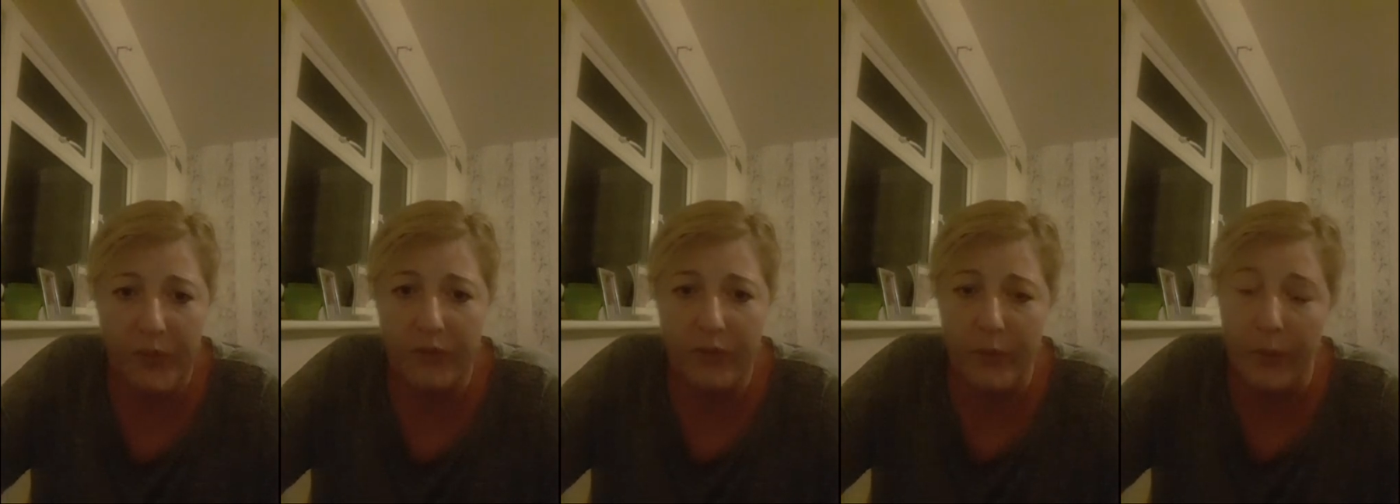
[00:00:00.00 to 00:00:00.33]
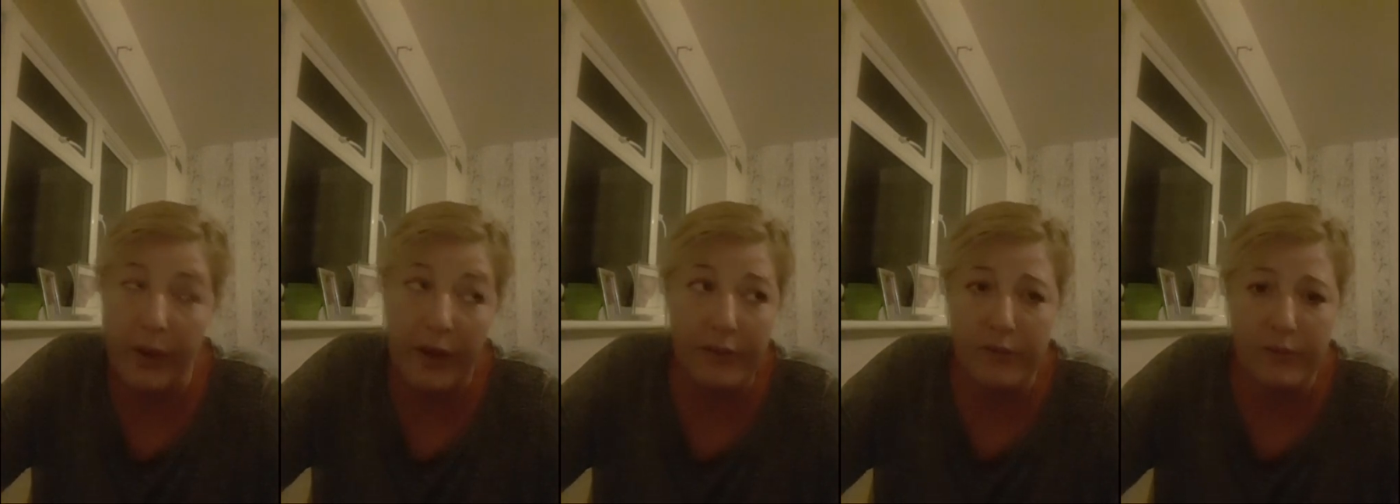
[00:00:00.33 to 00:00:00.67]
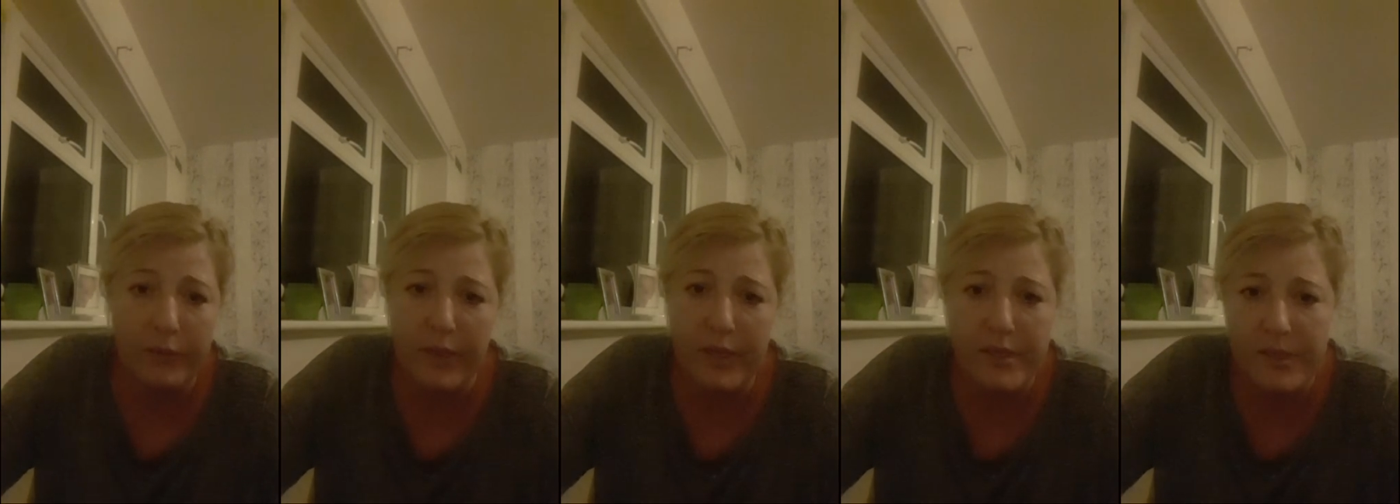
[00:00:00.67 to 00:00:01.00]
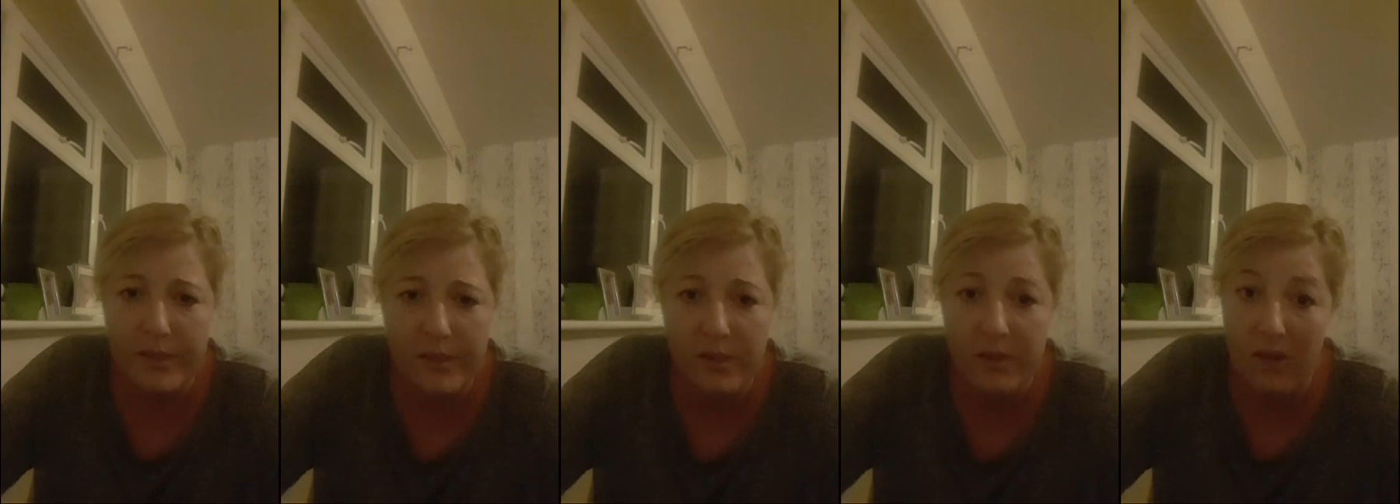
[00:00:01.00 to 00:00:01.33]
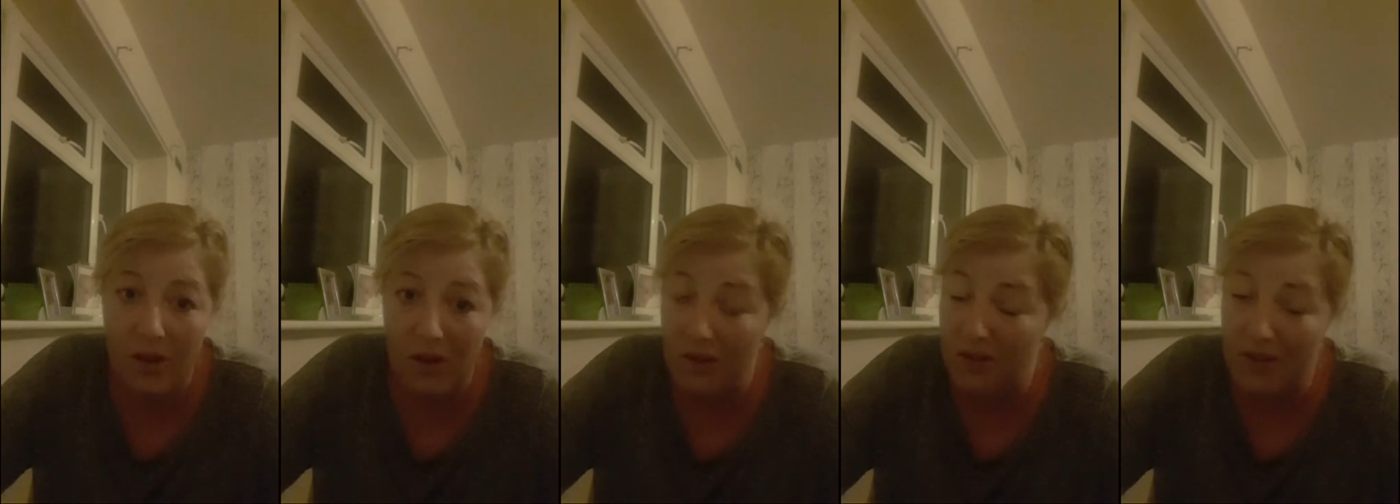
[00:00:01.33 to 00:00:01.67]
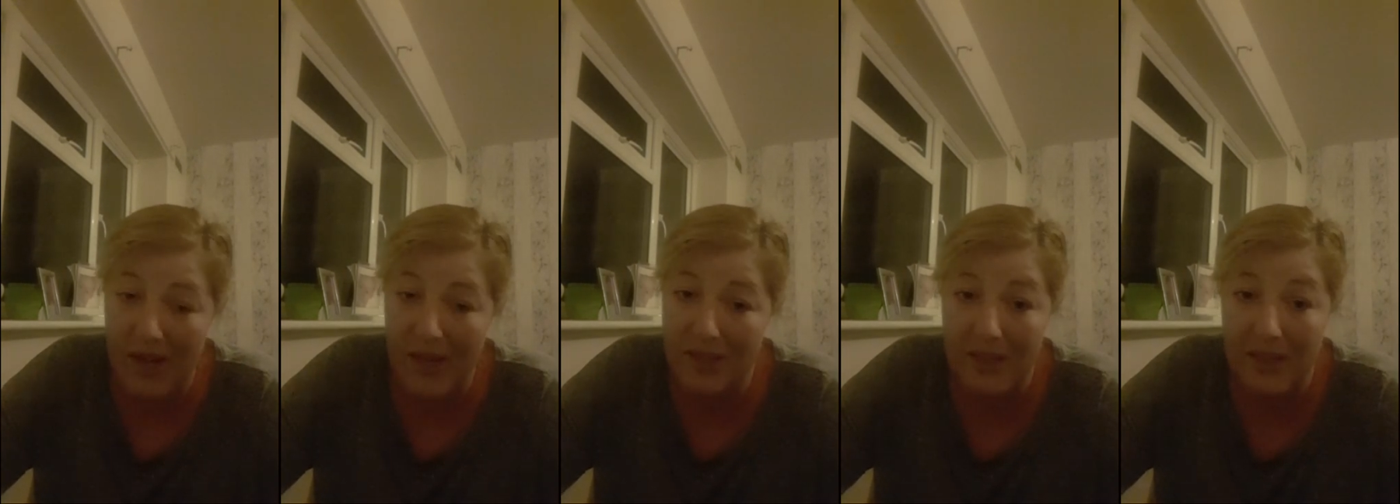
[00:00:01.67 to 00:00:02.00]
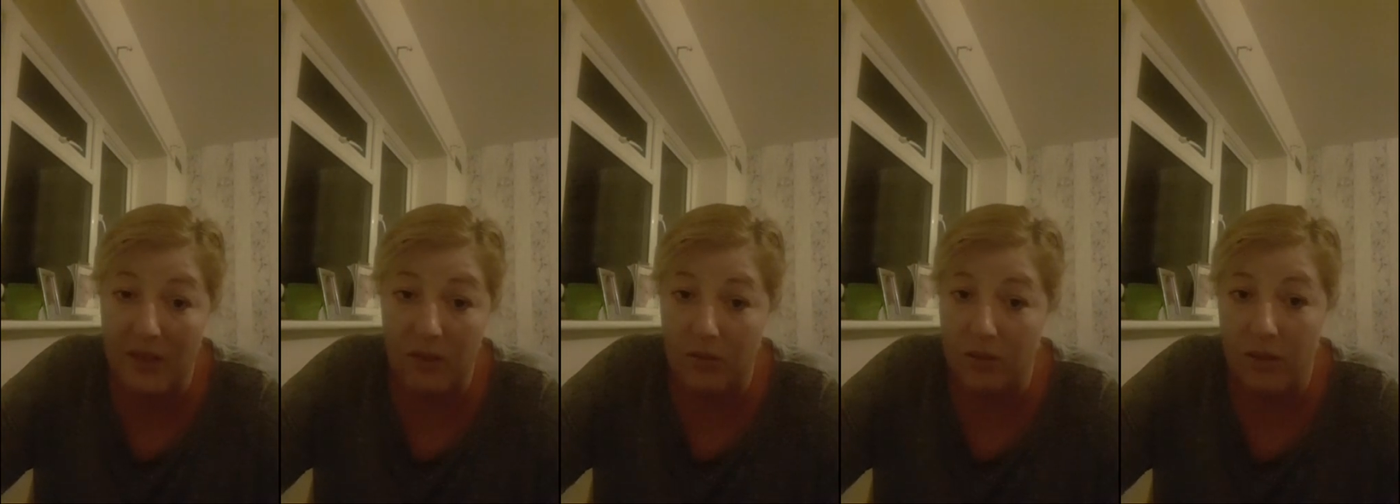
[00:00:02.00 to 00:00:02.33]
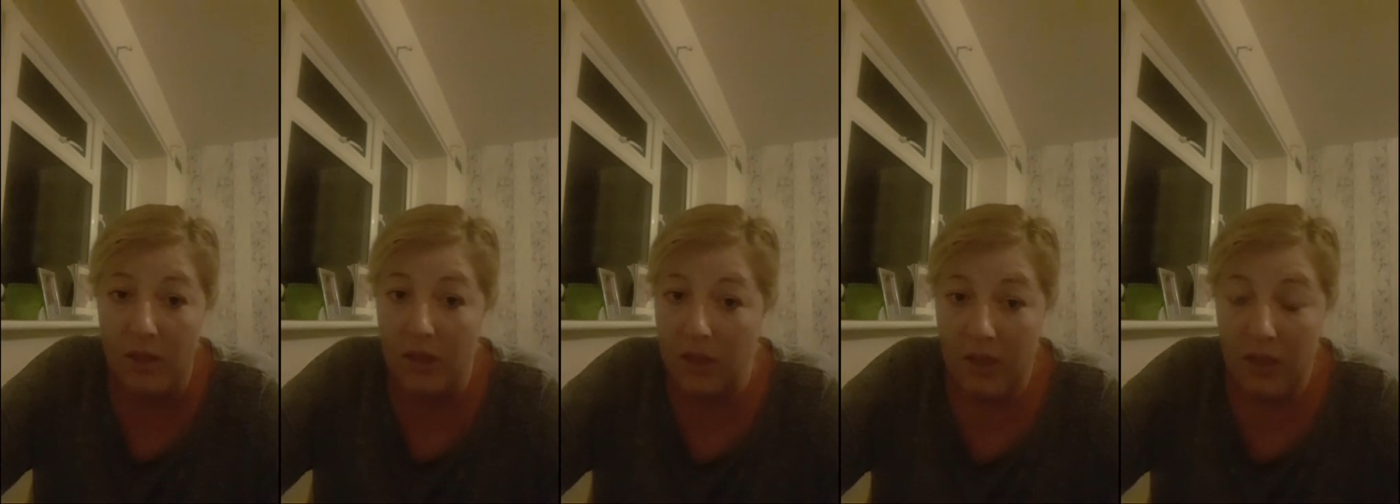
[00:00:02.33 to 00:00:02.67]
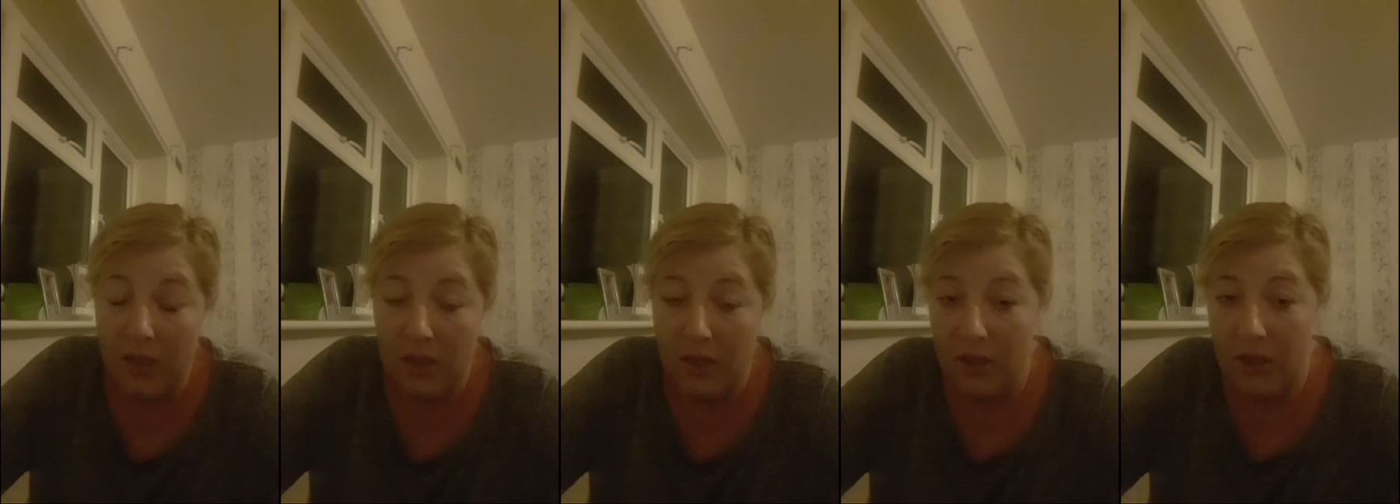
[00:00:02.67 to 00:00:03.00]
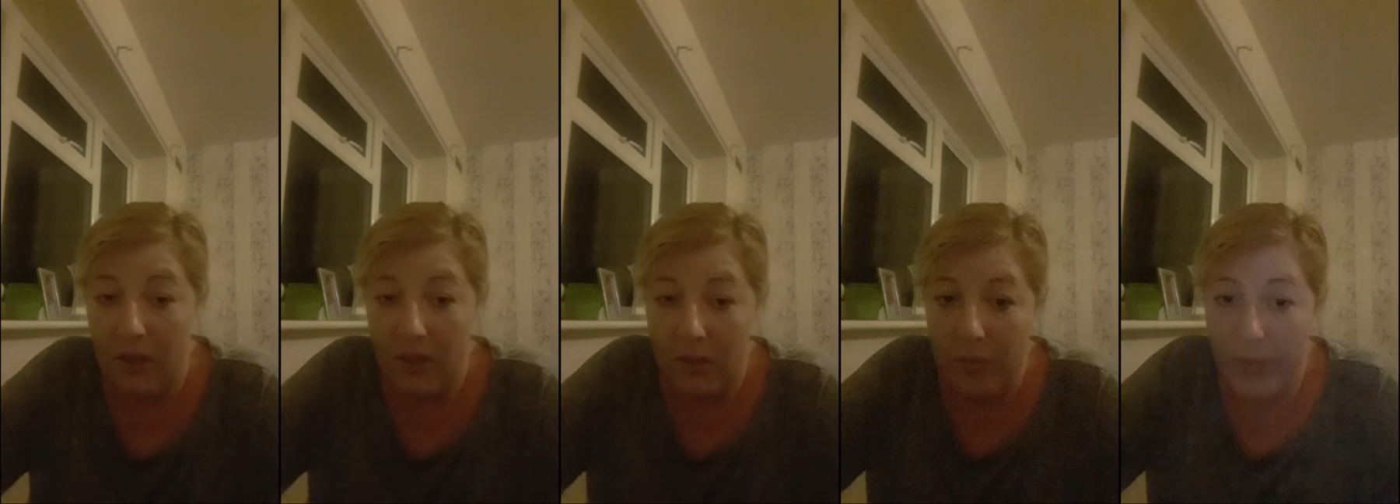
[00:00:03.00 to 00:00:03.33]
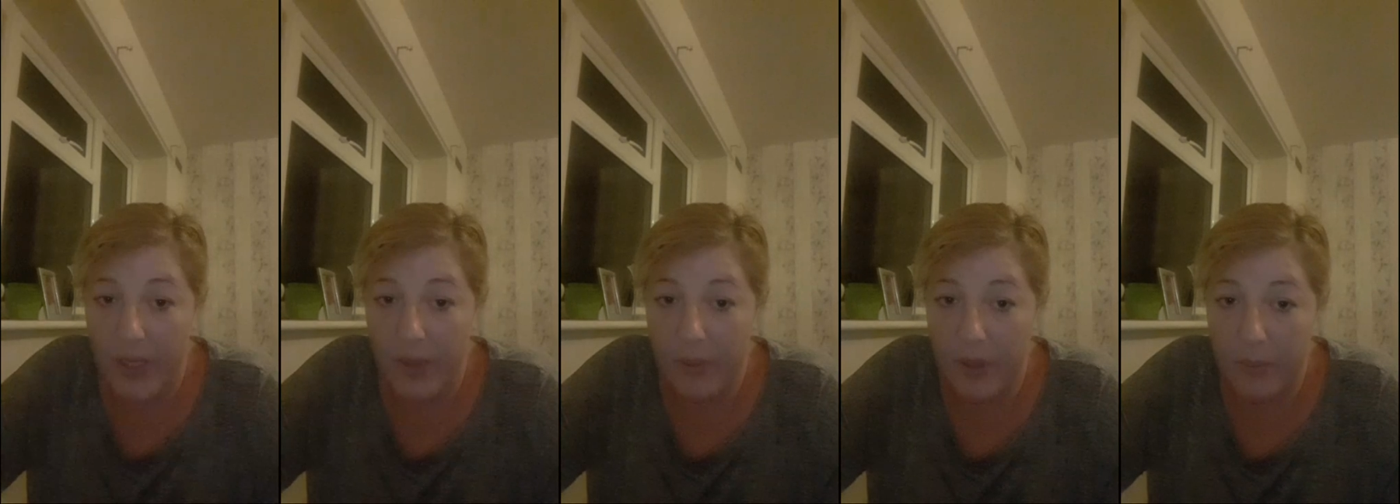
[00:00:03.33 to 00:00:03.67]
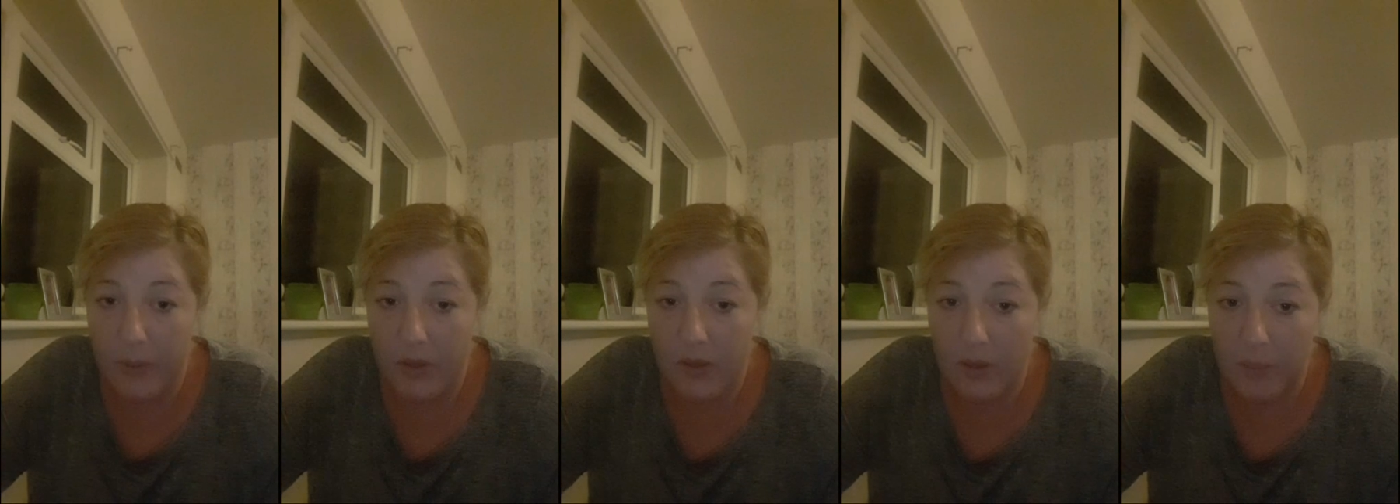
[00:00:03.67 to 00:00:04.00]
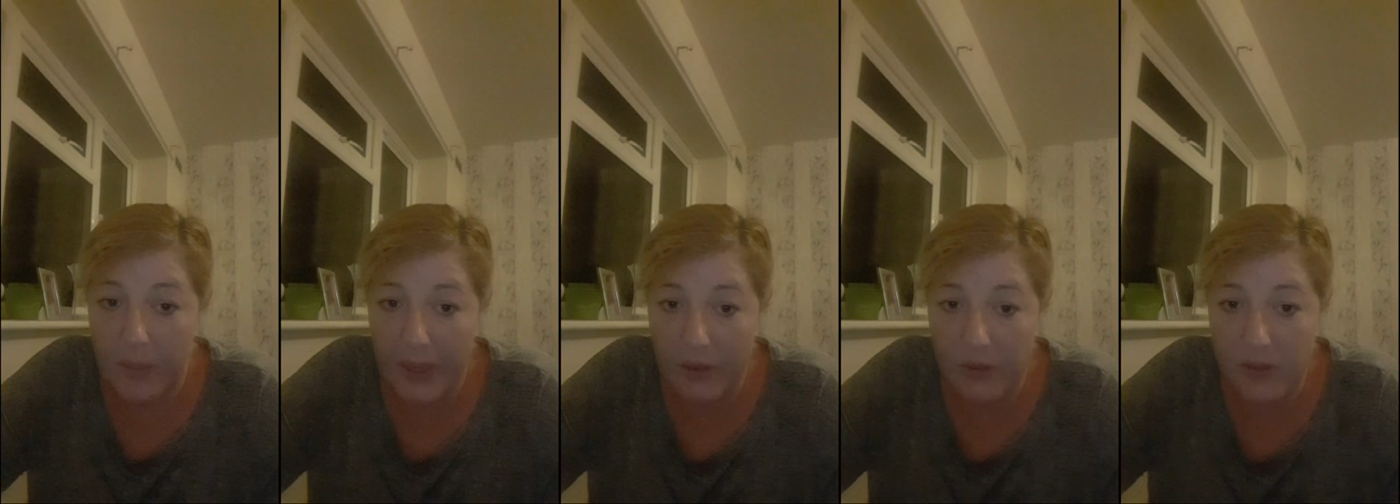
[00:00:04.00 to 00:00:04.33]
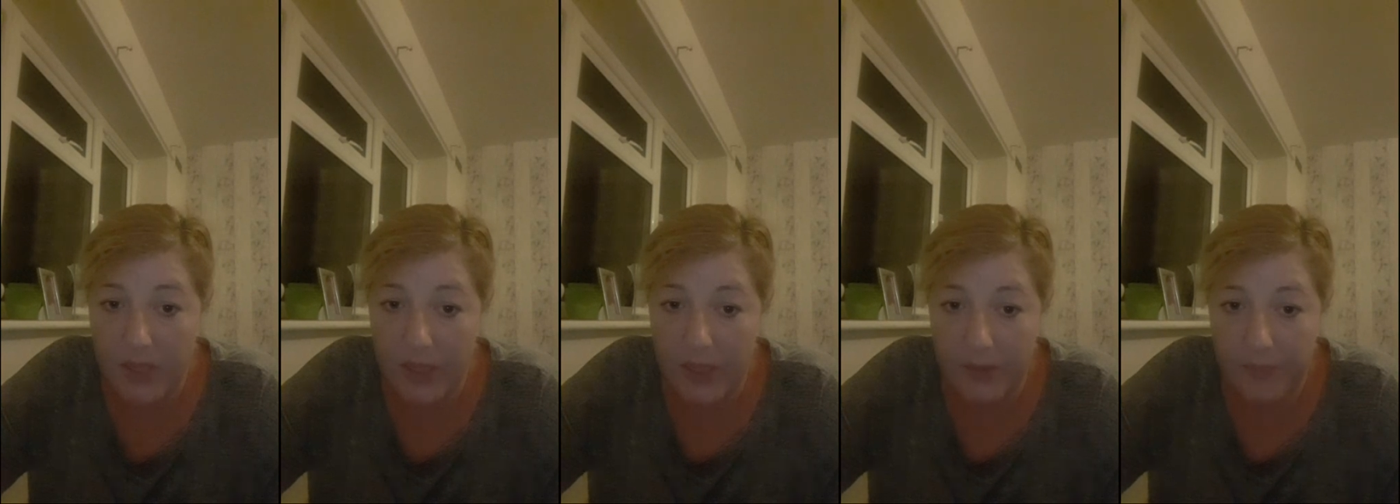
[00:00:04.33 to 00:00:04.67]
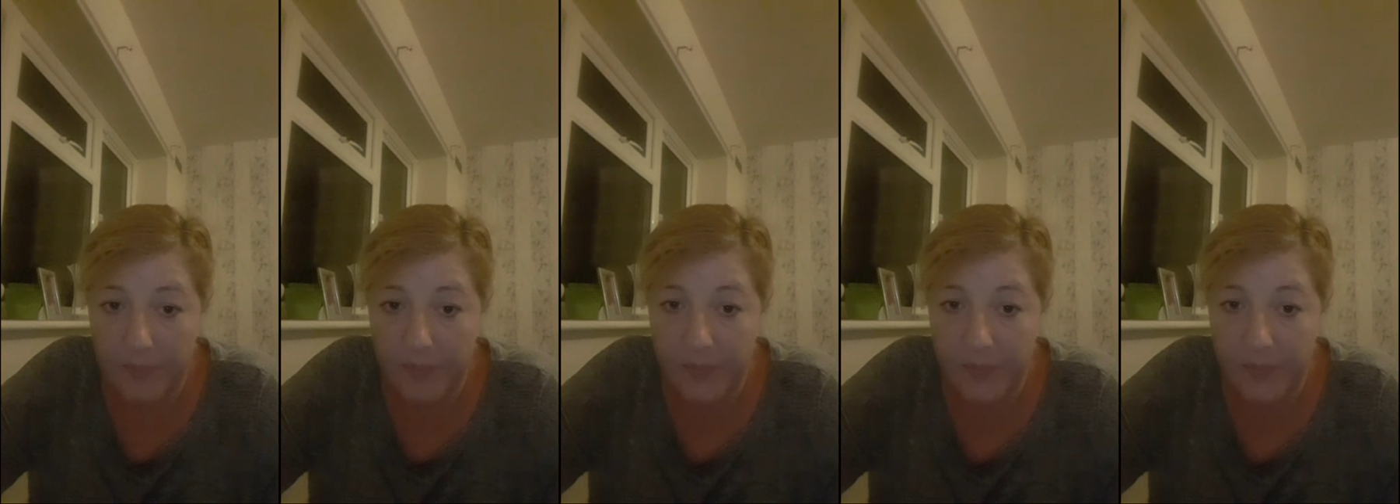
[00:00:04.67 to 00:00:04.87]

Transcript: For whatever reason. There's not a great deal many people could do about it.